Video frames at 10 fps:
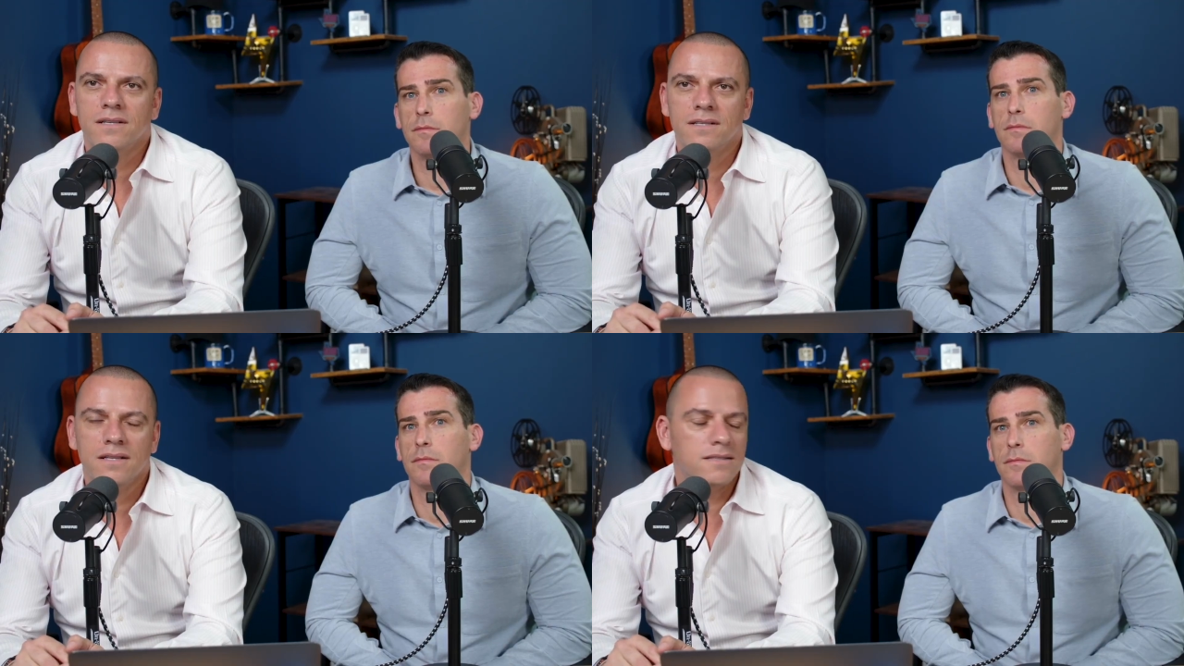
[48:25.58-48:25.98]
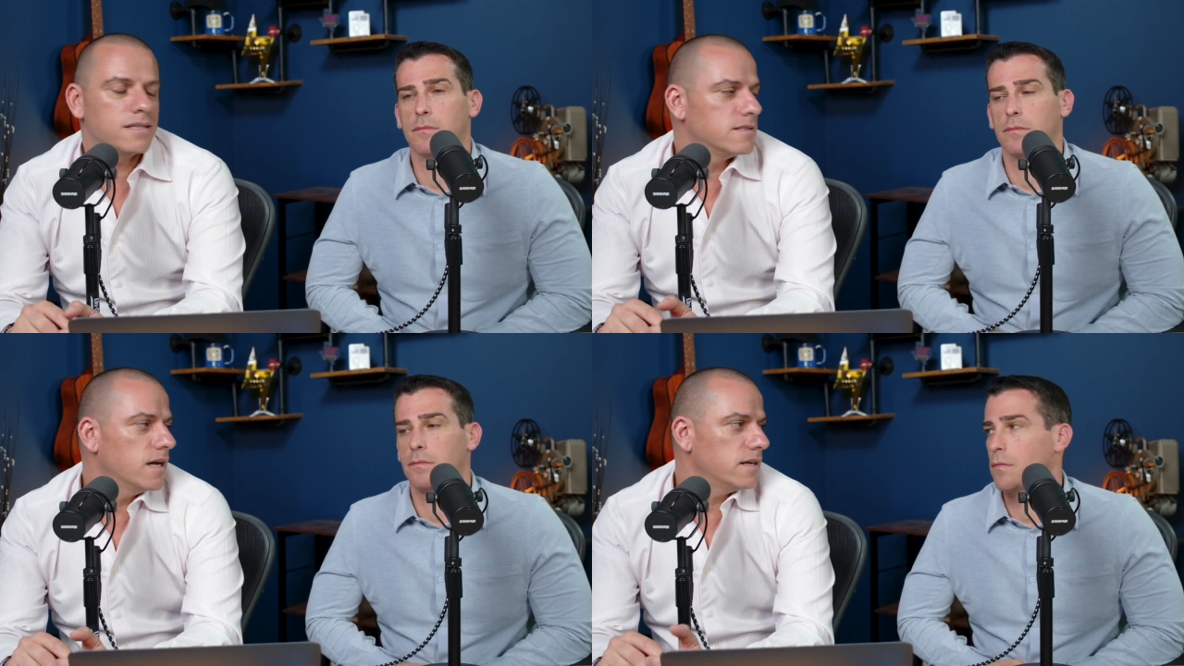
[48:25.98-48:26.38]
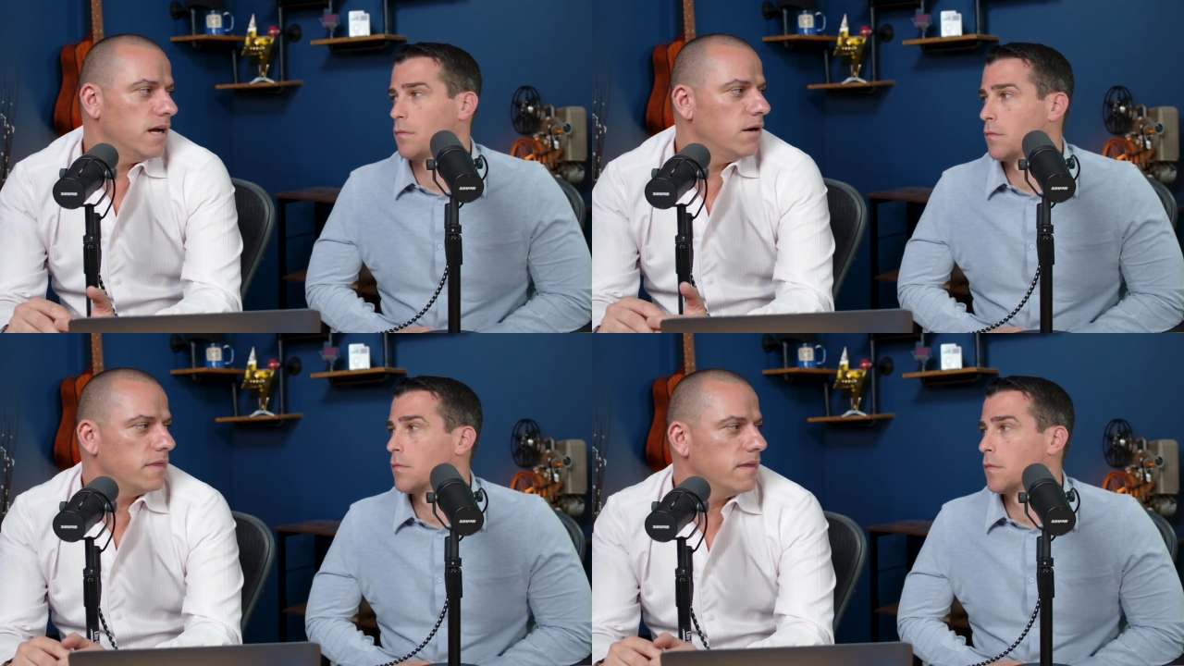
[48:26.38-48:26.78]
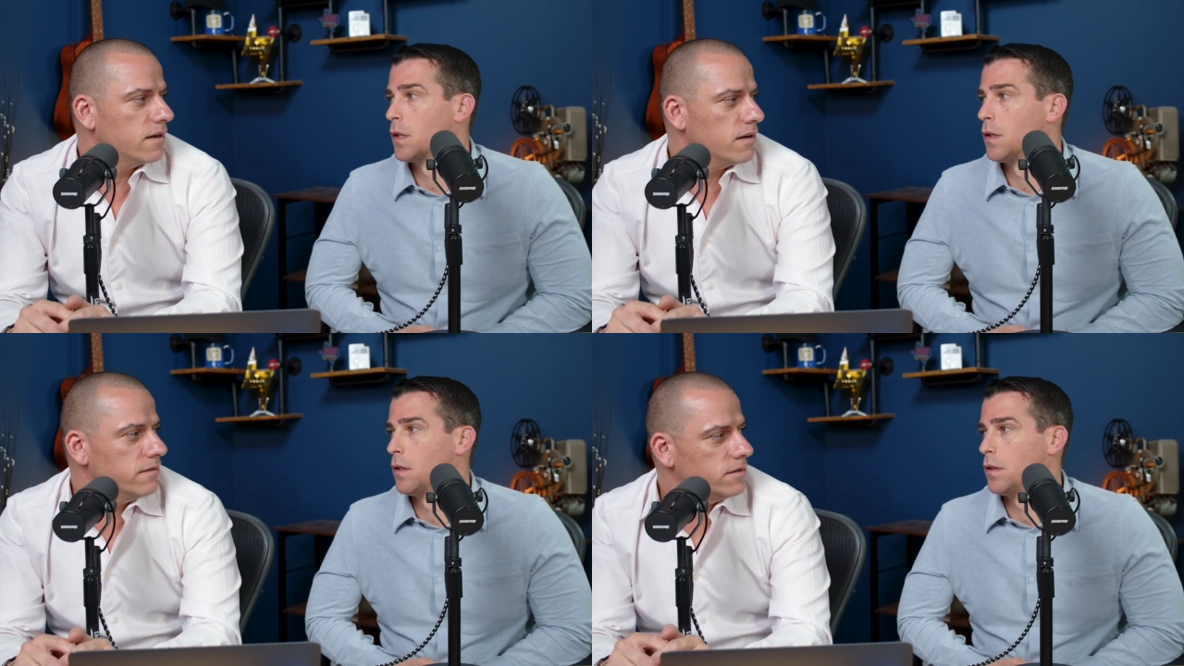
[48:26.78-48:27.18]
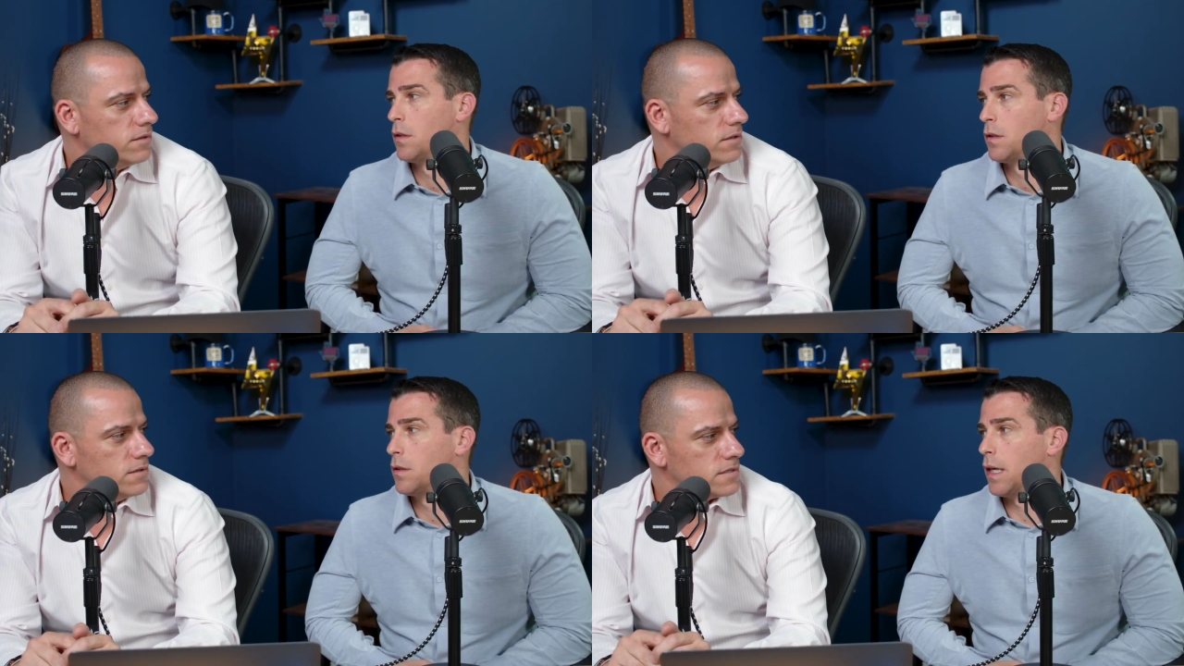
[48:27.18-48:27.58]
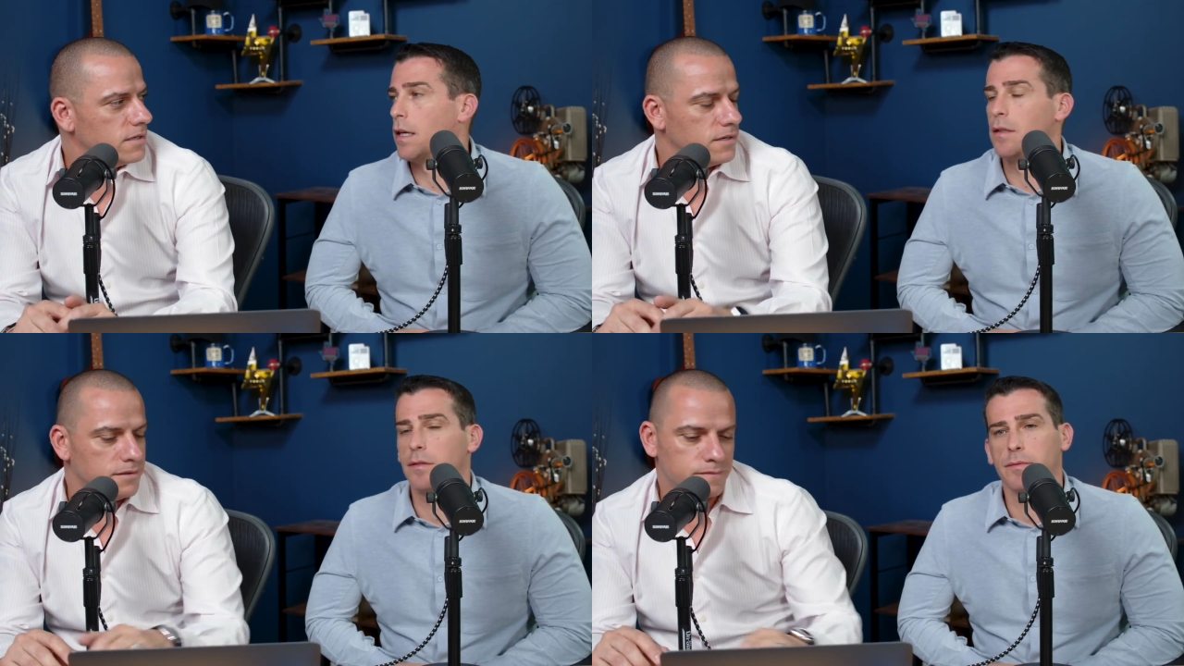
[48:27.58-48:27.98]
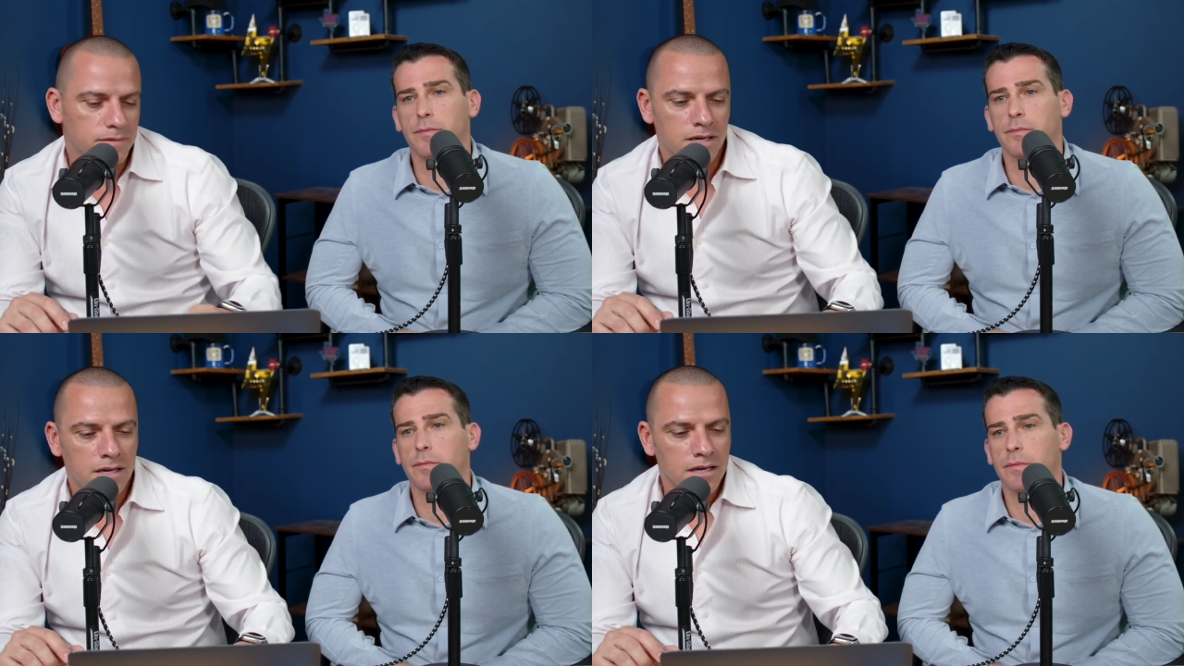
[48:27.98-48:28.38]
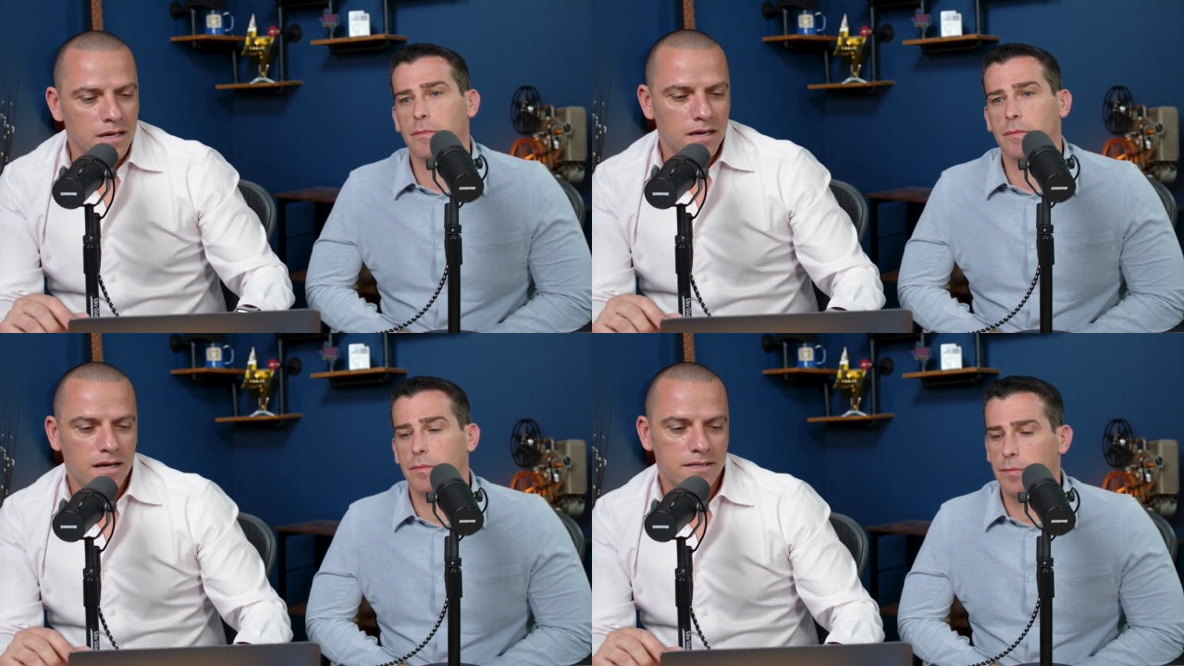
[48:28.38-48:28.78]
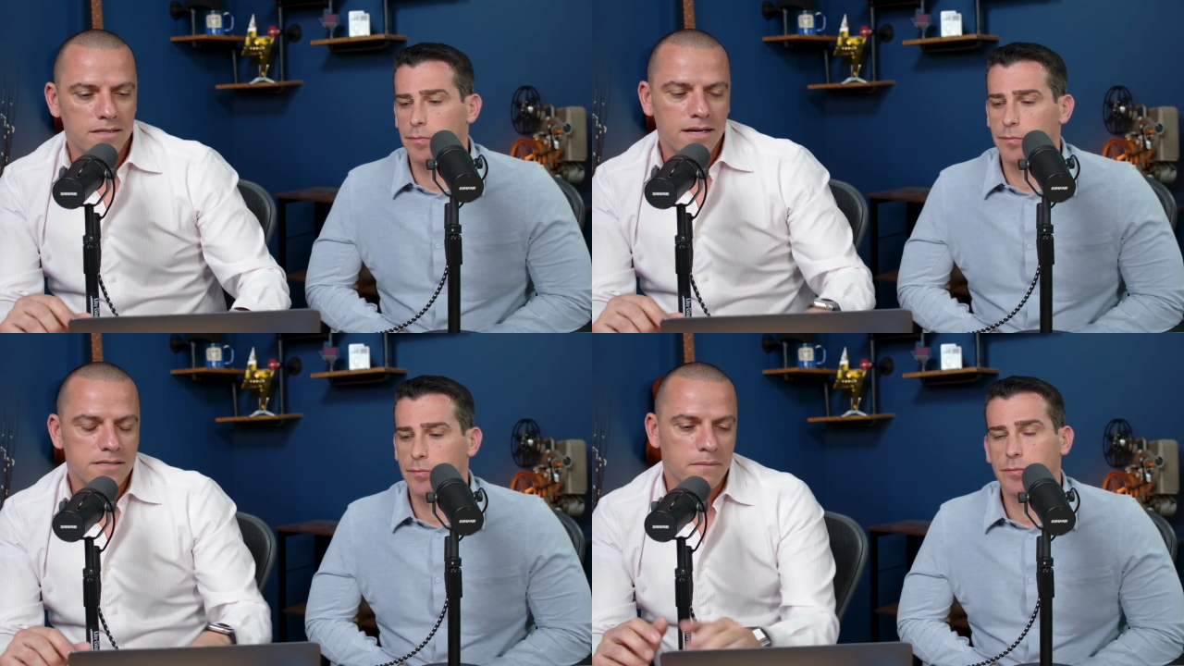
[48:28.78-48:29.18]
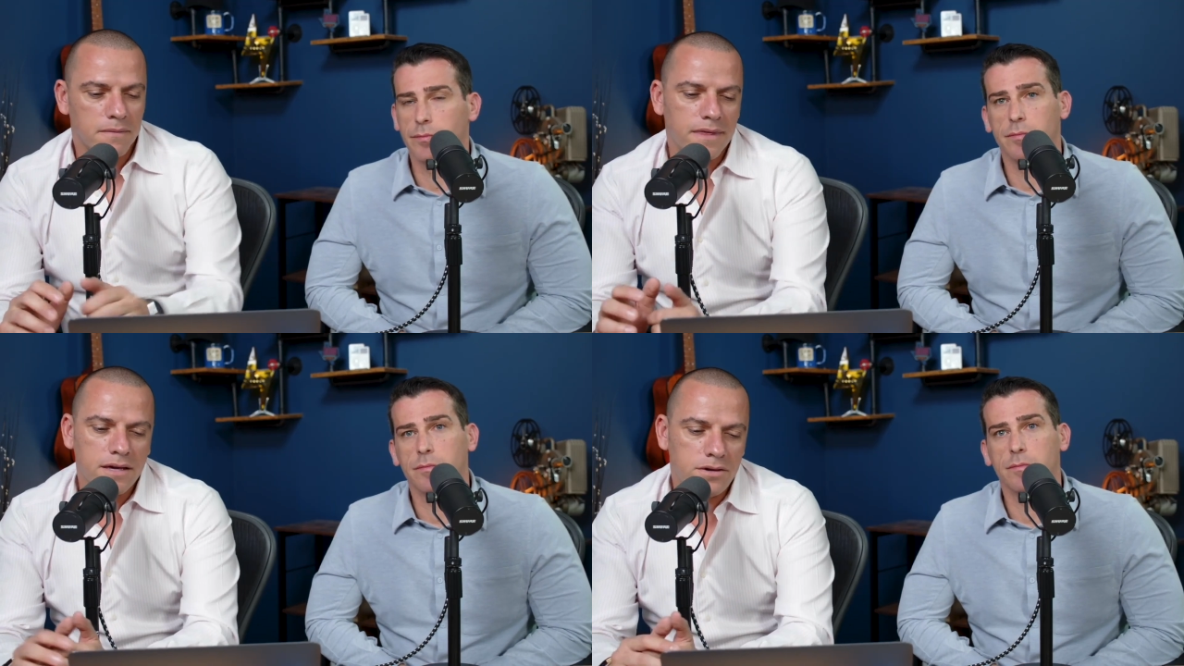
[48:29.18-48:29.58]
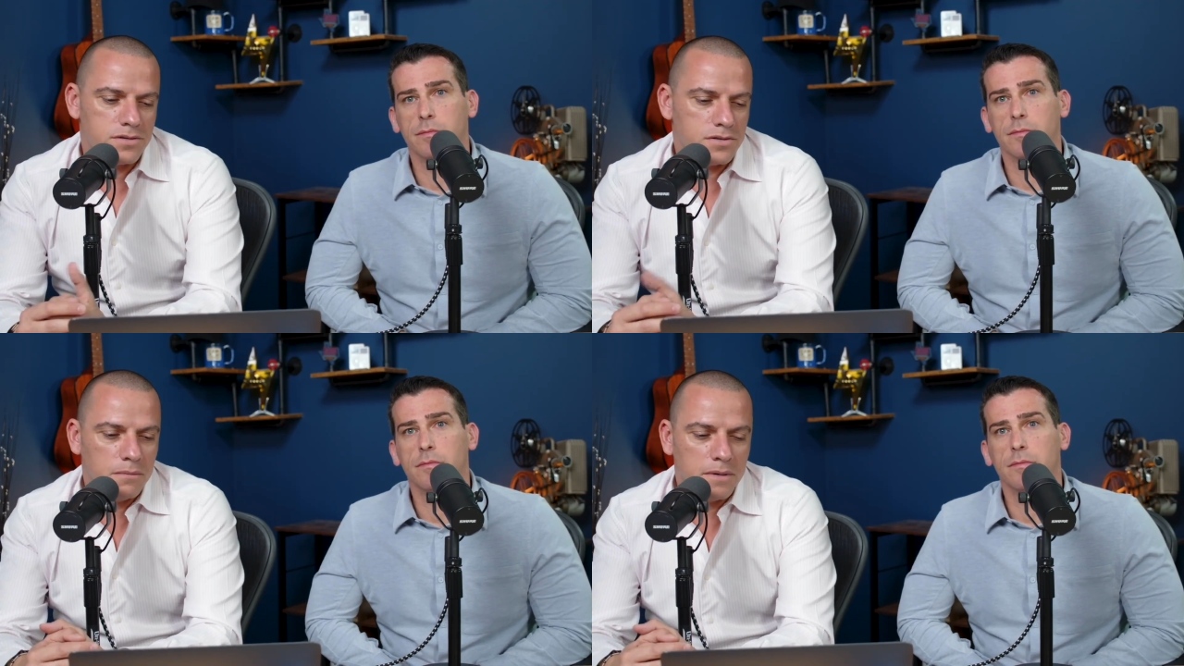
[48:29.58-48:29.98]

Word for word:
Speaker 1: that's exactly how we think of it too. Yeah. So that's awesome. Thank you so much,